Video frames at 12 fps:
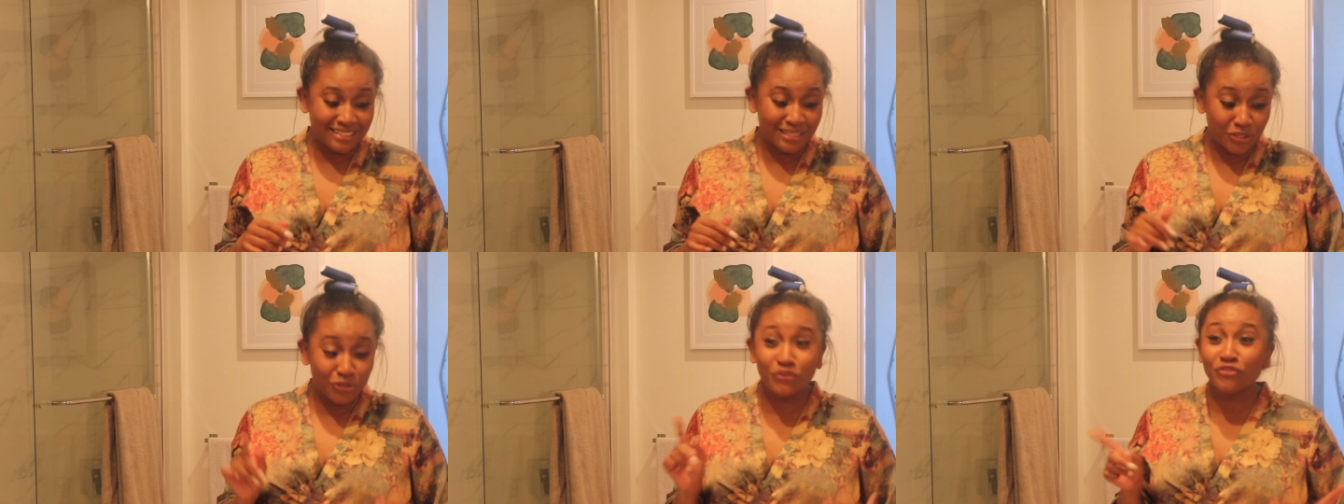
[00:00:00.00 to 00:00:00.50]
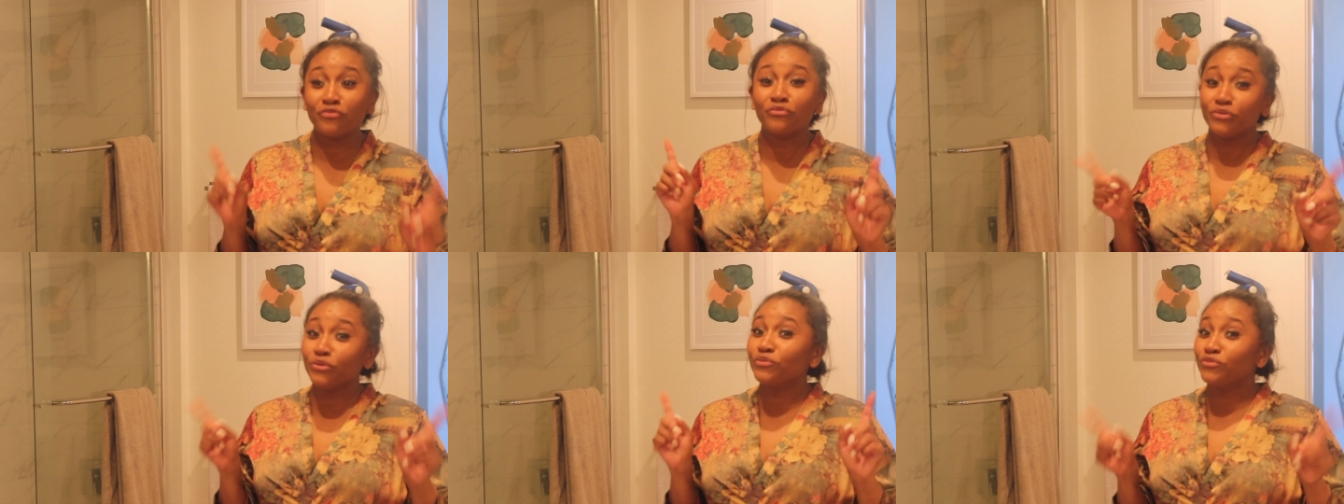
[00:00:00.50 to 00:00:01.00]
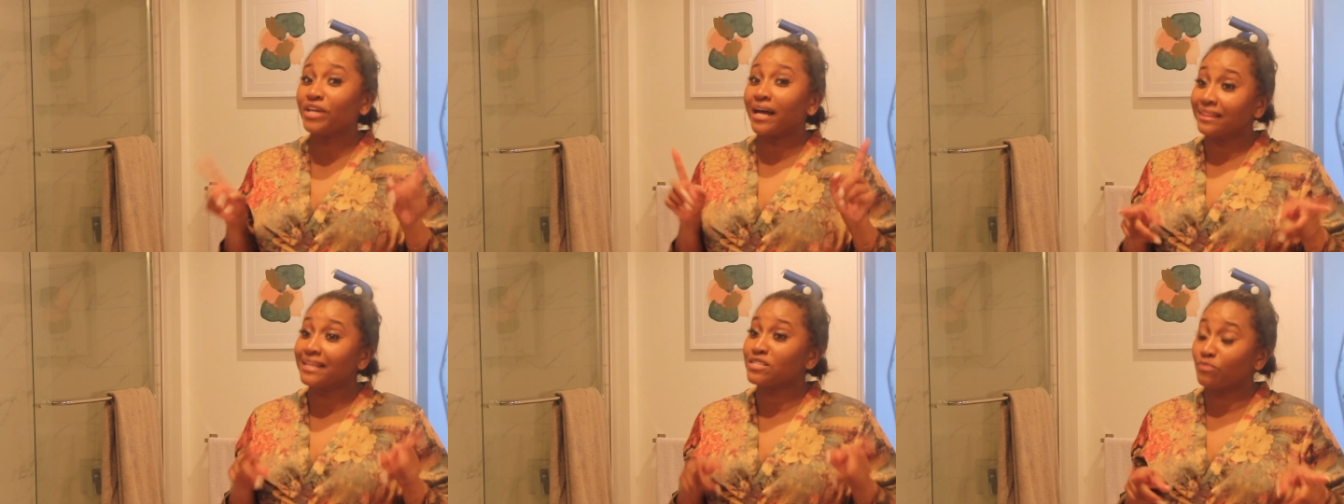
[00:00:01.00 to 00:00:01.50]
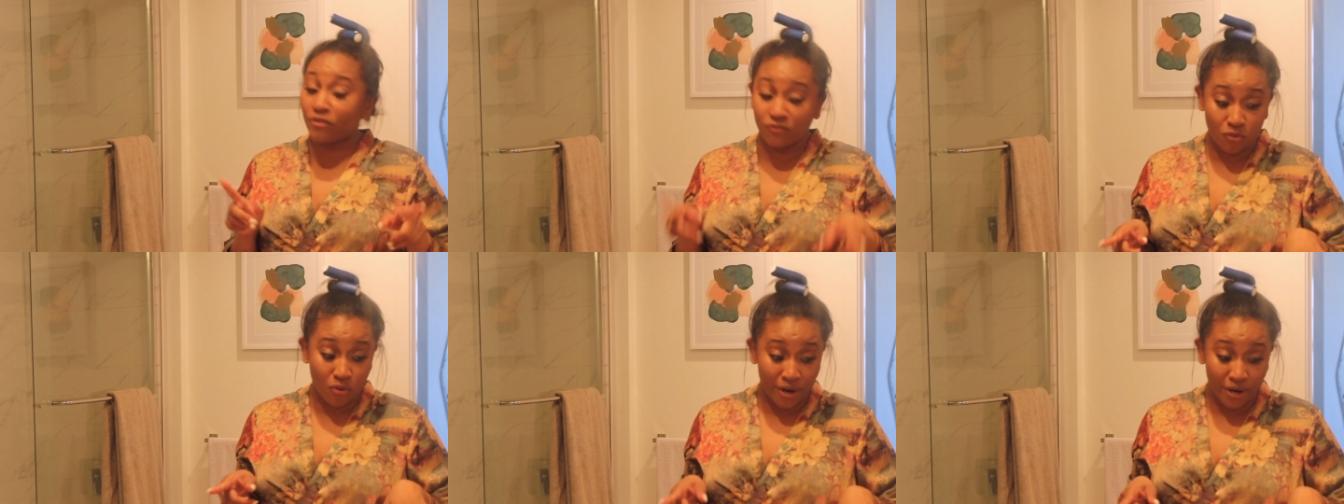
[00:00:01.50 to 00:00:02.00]
you've done this
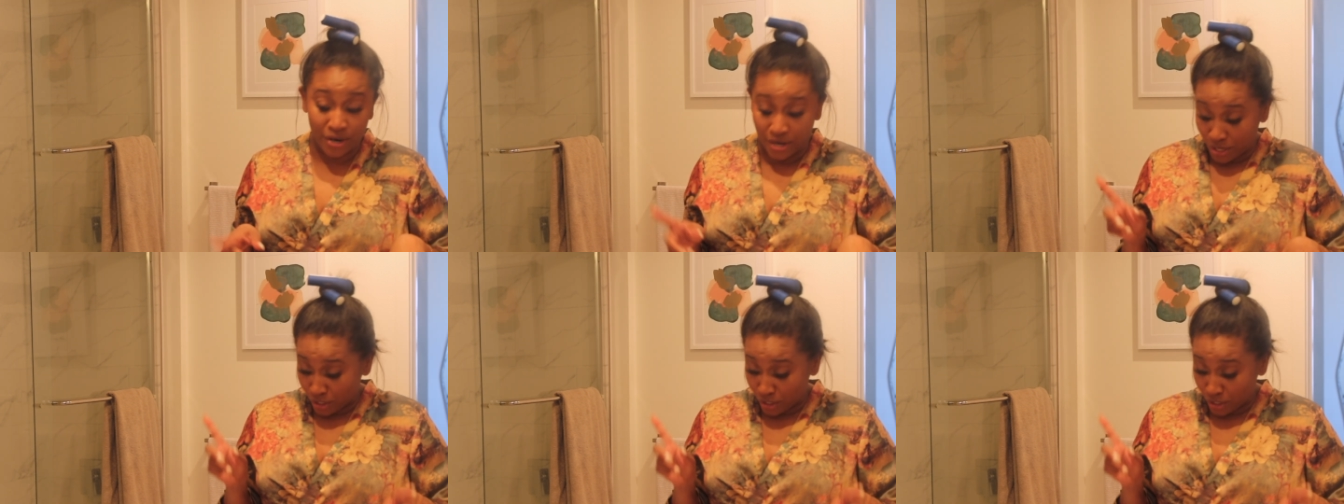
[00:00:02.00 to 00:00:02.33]
before.